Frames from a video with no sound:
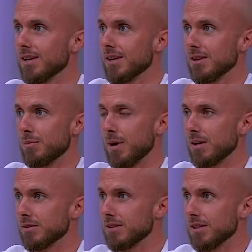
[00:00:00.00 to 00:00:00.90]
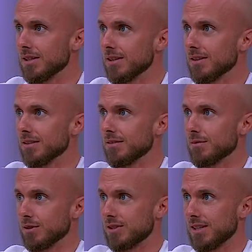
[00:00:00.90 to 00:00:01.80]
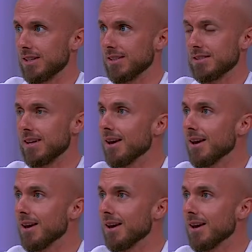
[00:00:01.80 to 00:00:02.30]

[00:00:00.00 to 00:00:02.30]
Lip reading: The penalty for sin is death.